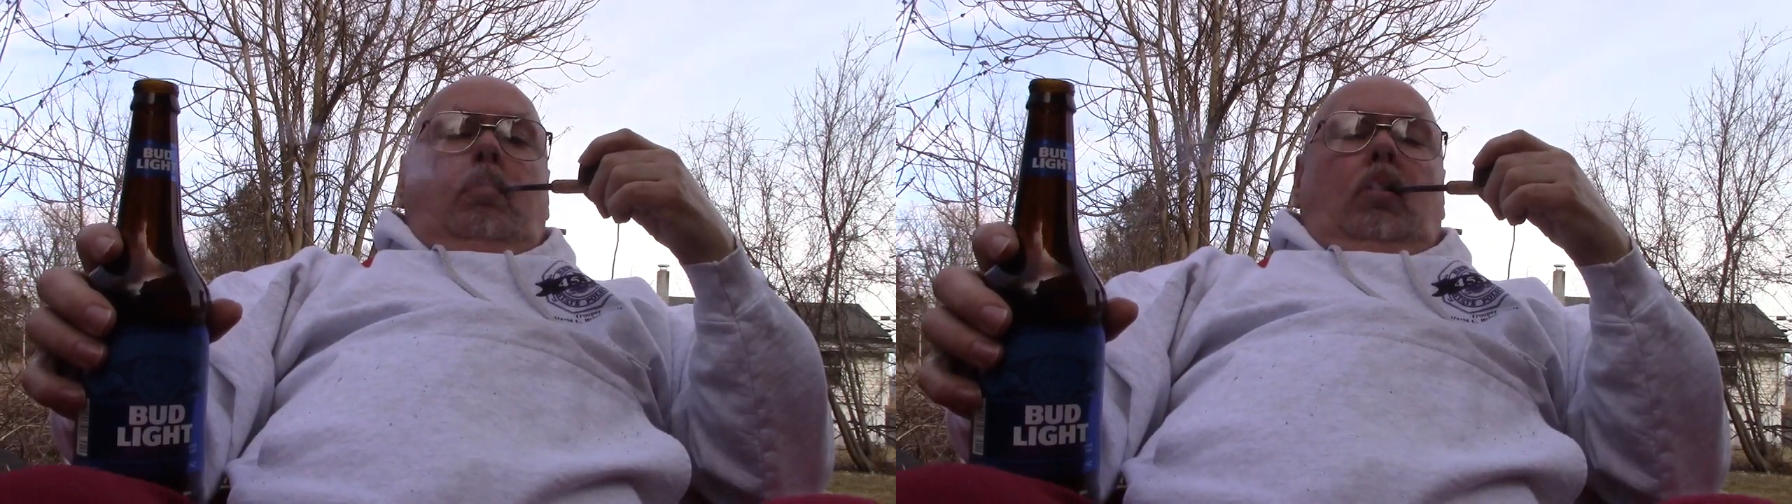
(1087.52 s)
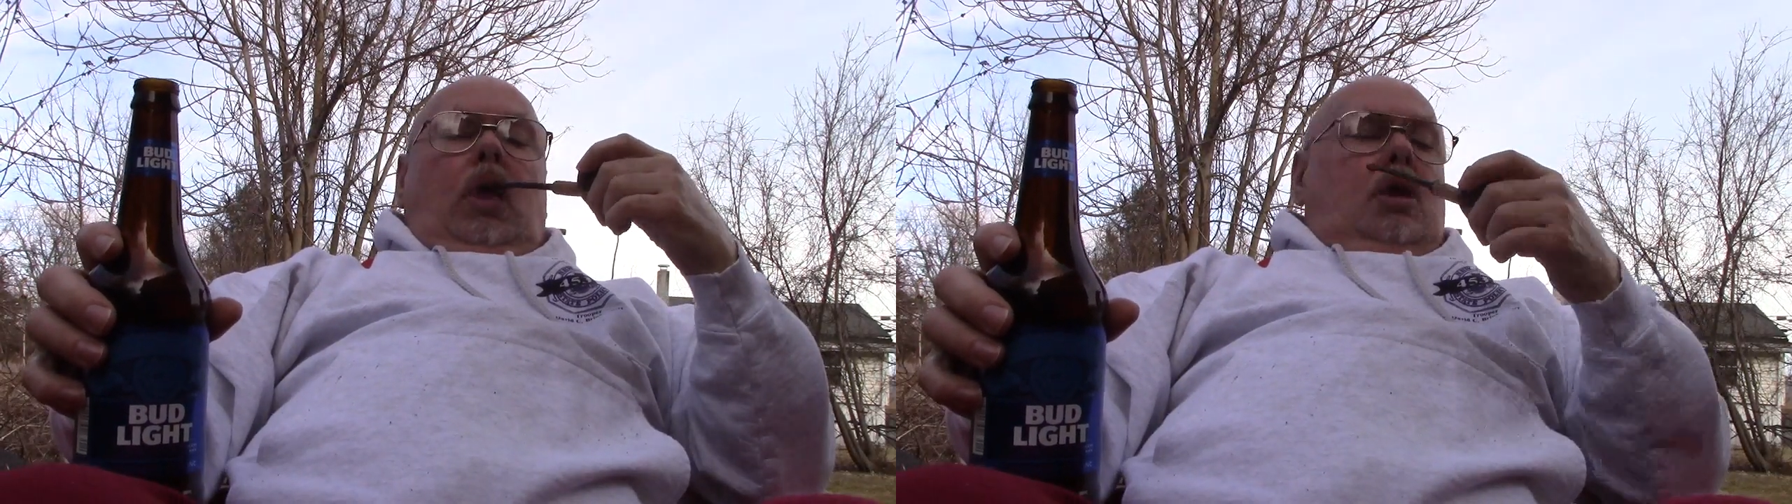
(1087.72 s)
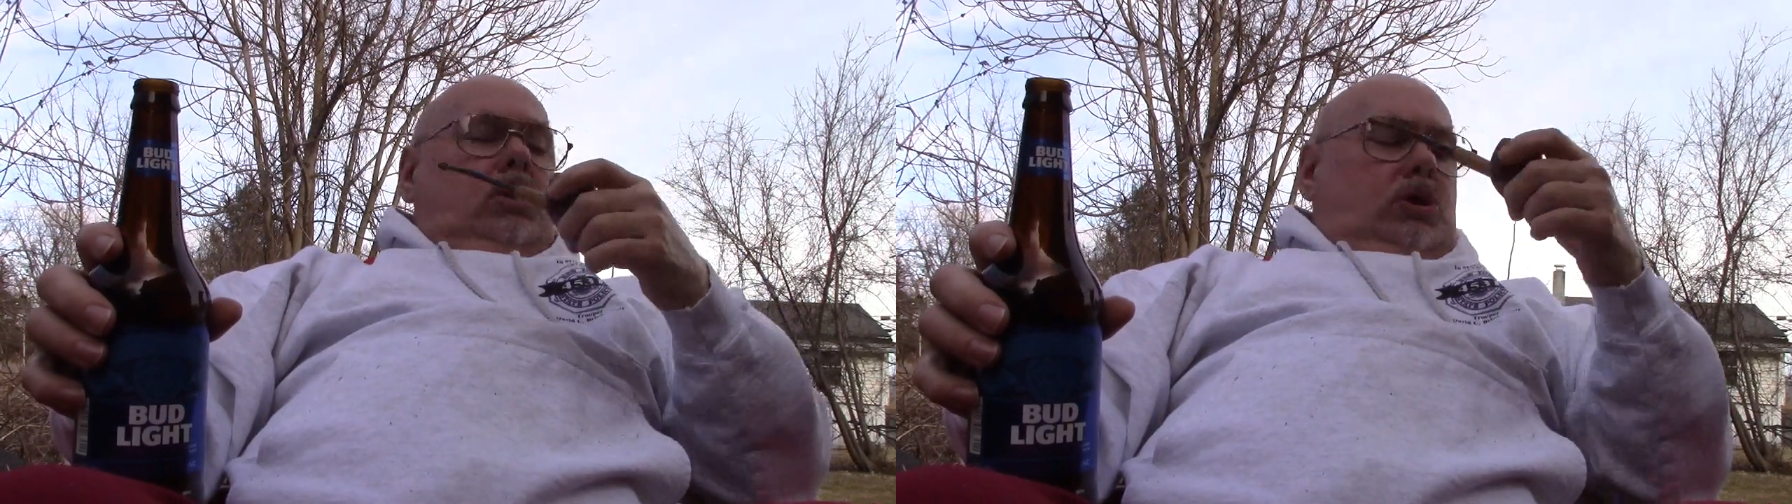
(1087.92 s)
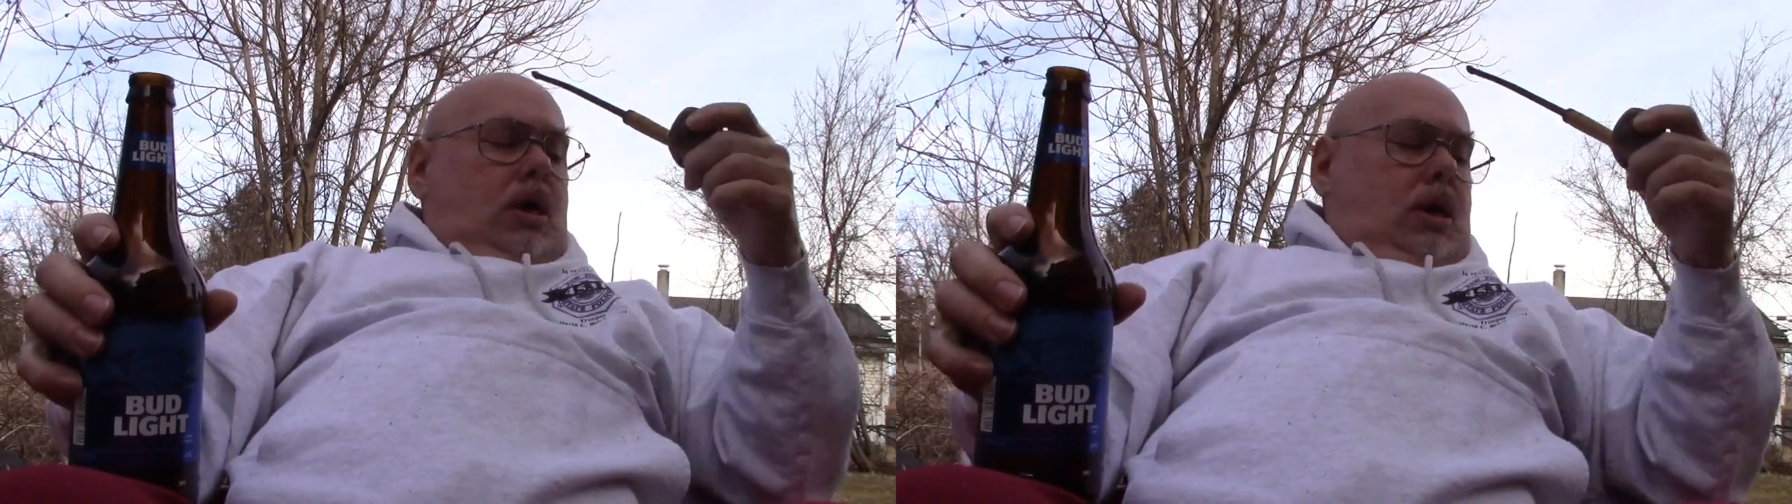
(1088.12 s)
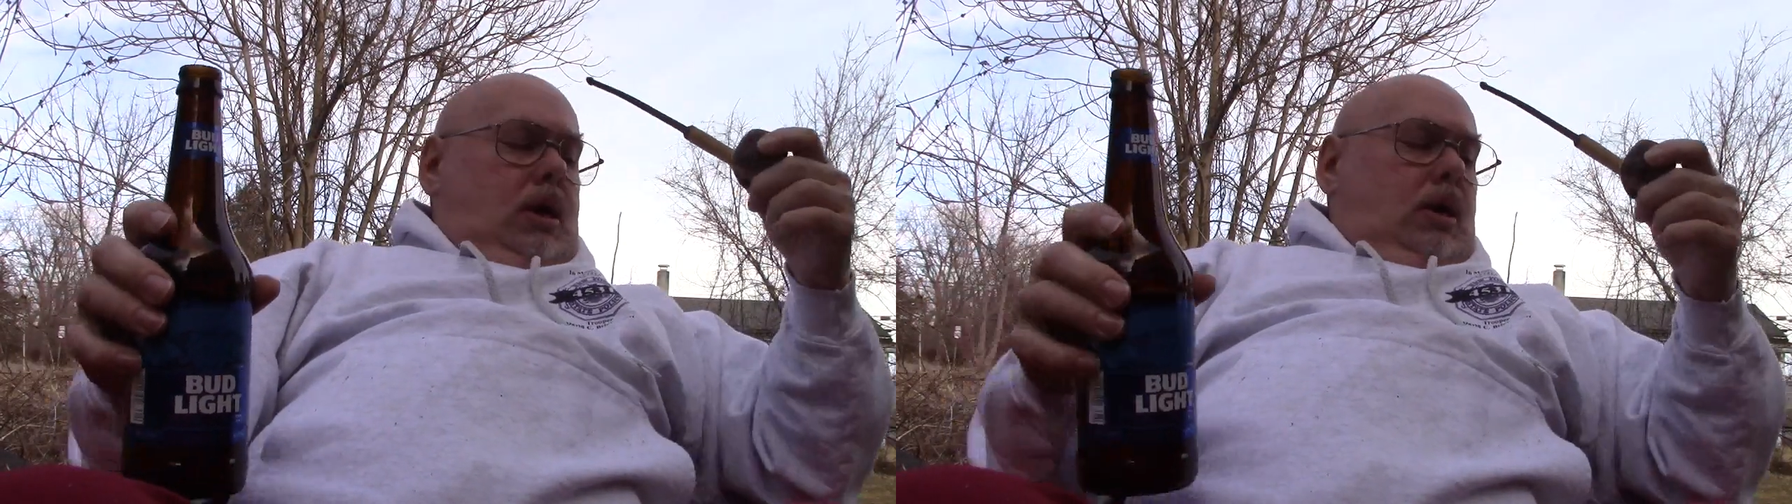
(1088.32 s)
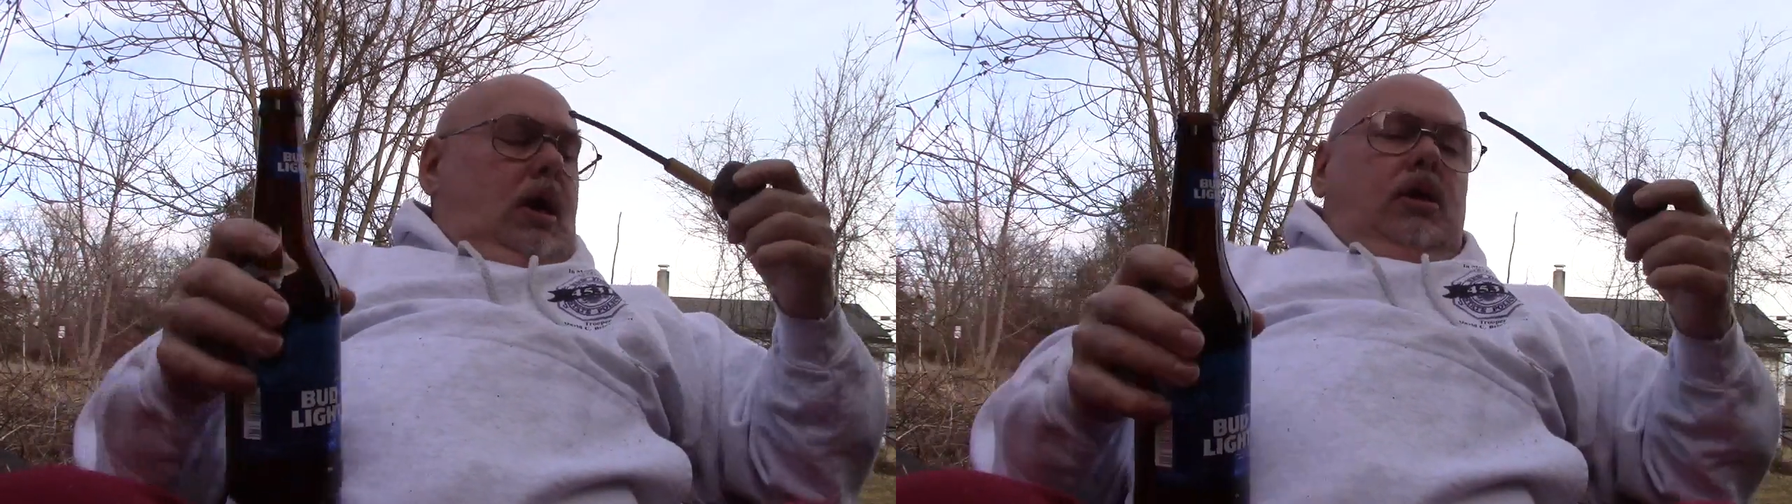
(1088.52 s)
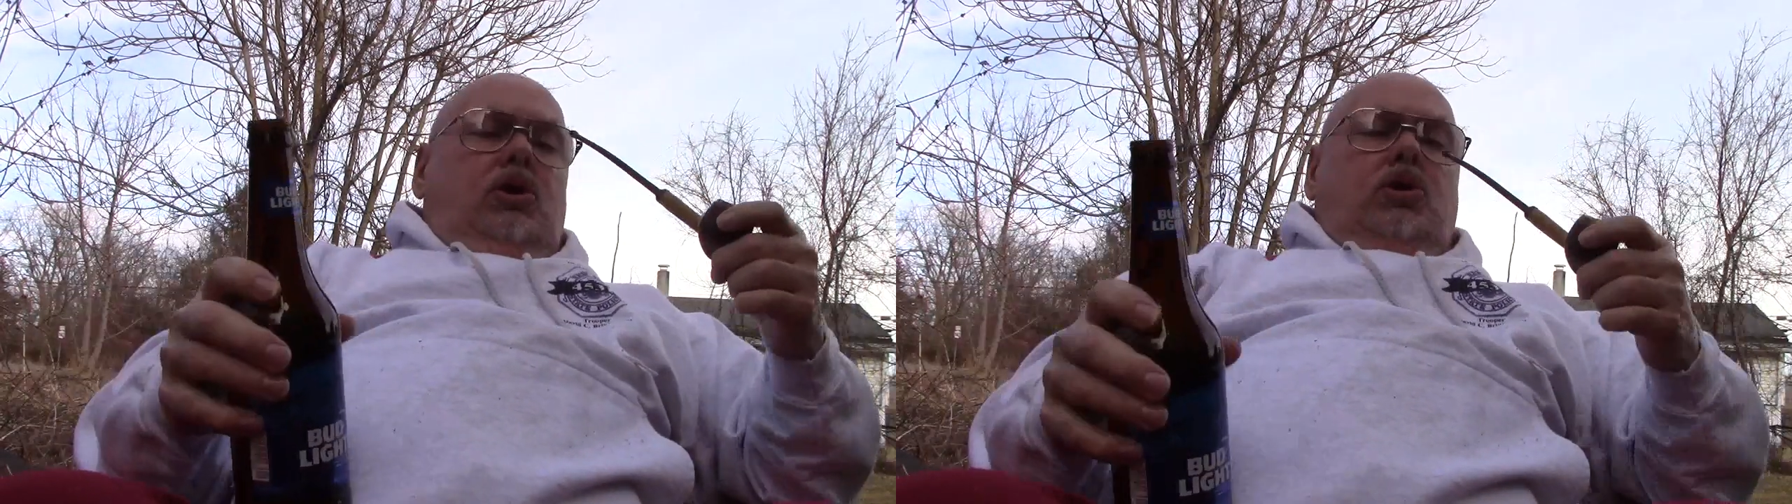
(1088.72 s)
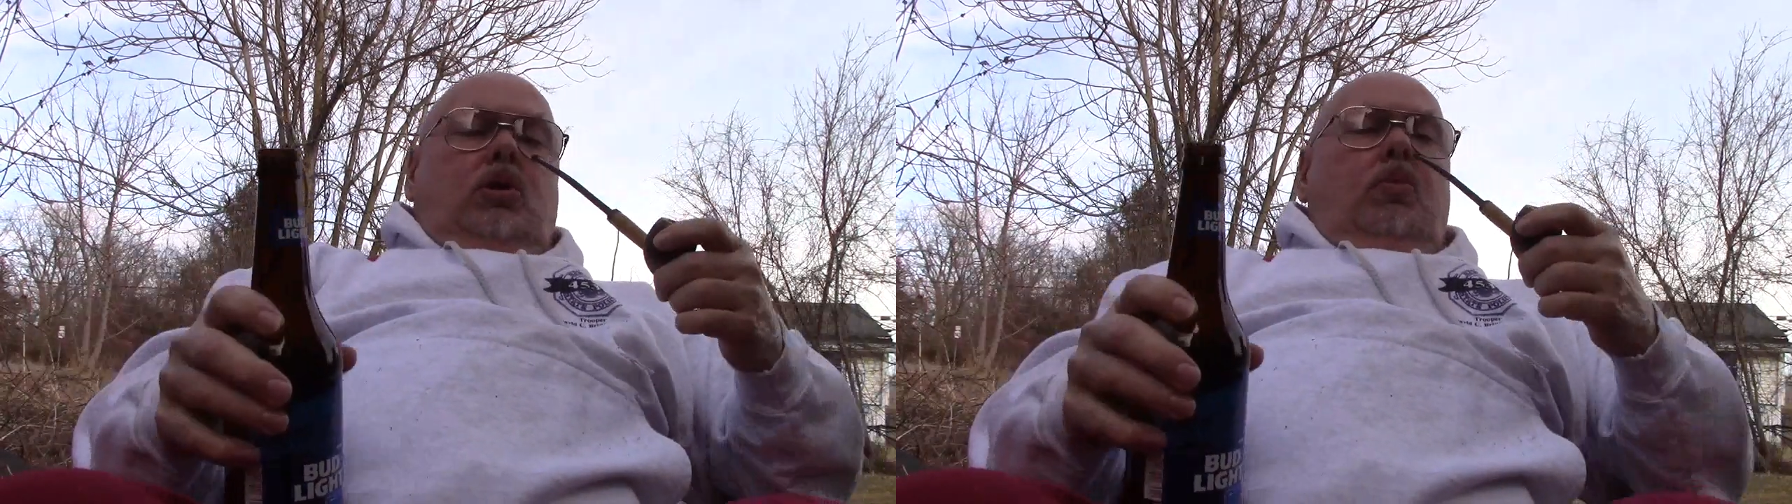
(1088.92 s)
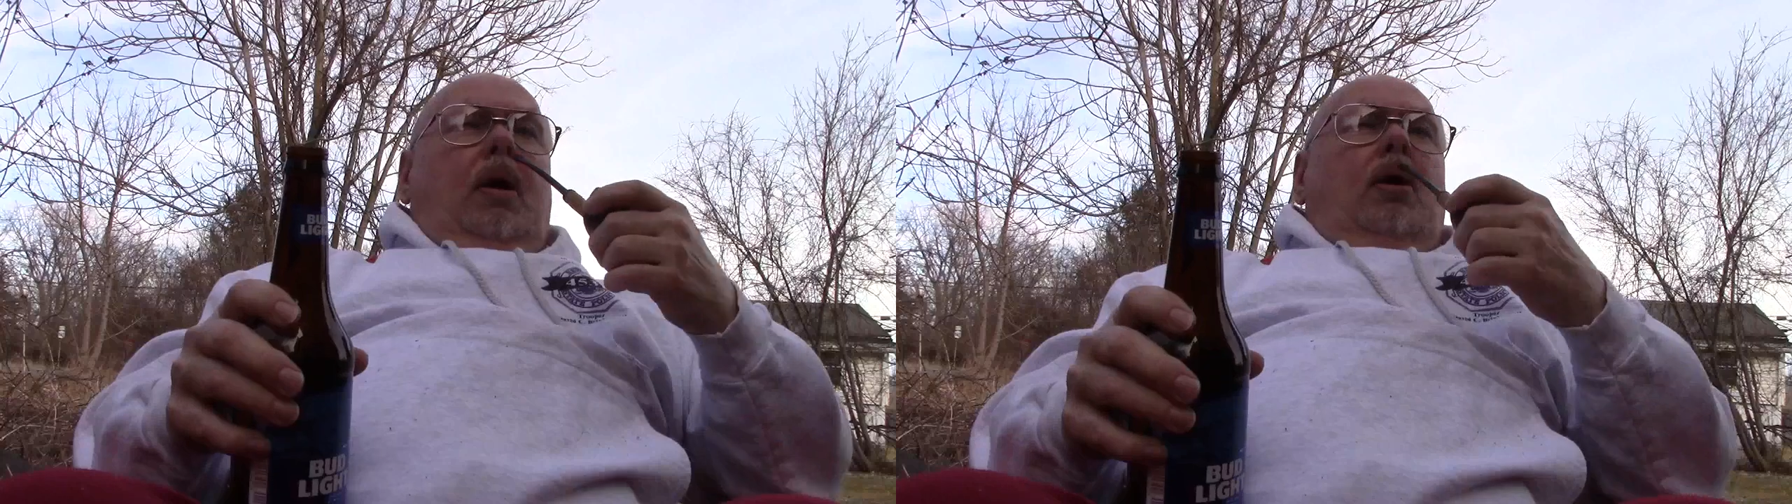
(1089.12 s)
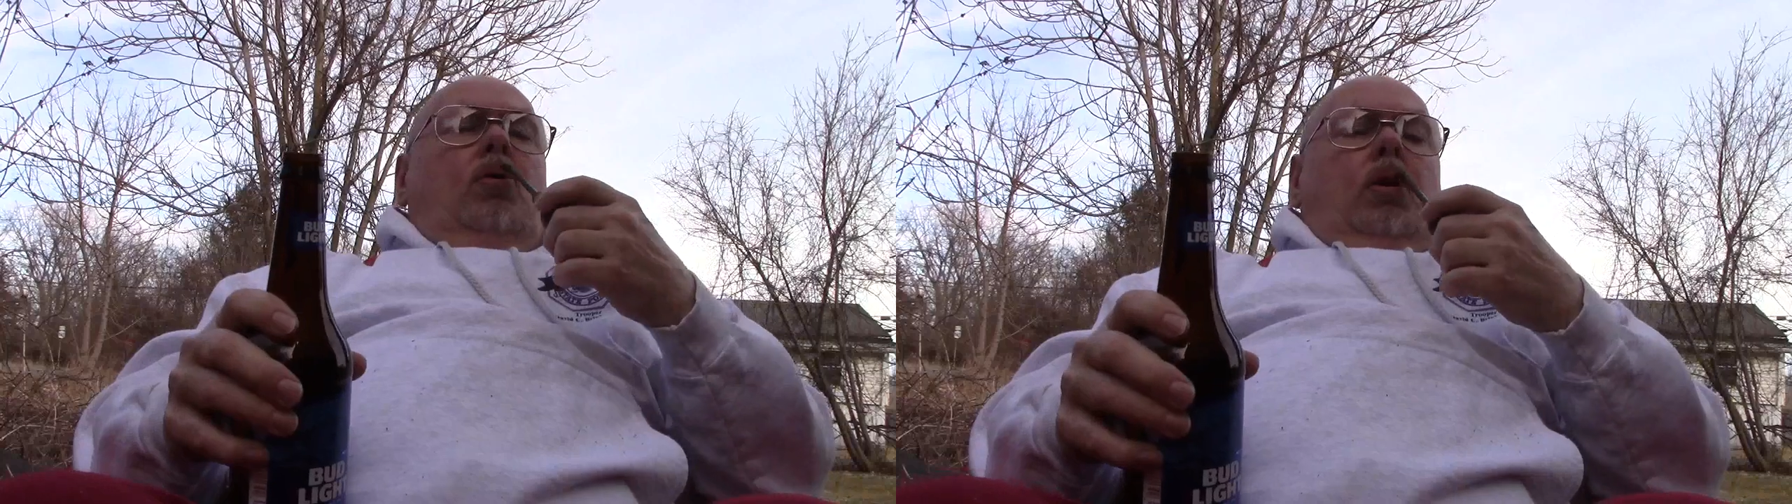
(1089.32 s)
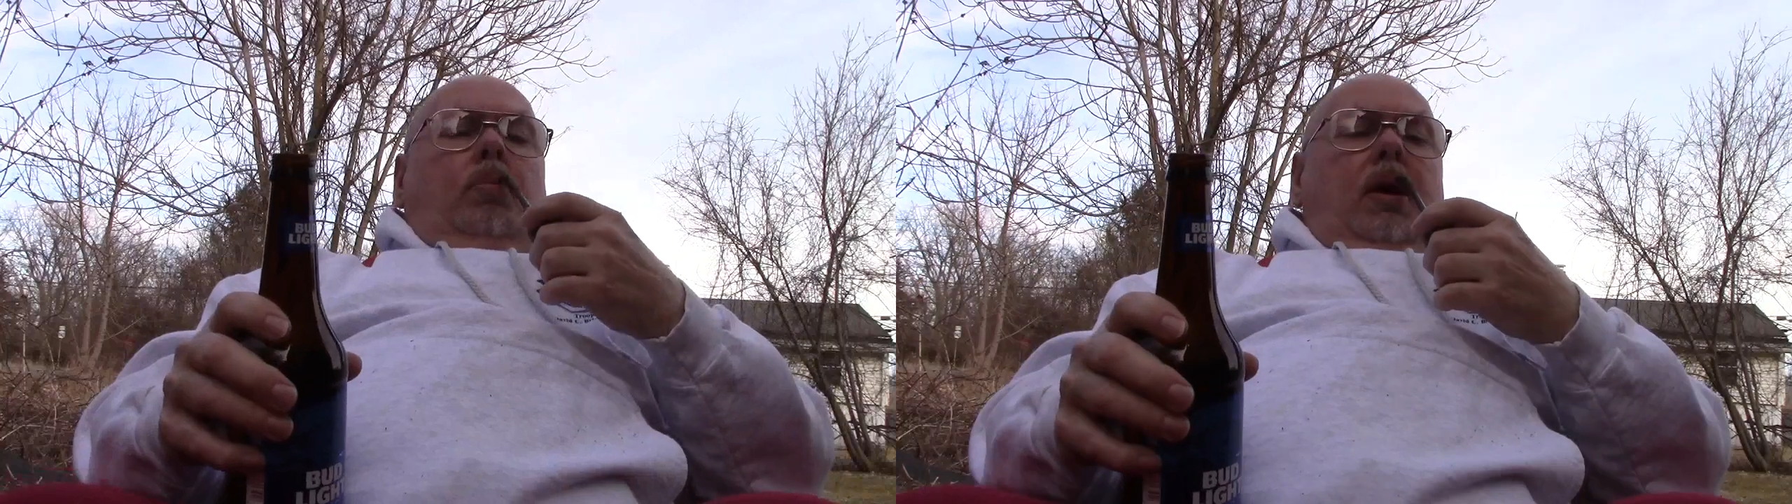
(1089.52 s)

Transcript: Like I say, I didn't like this tobacco in the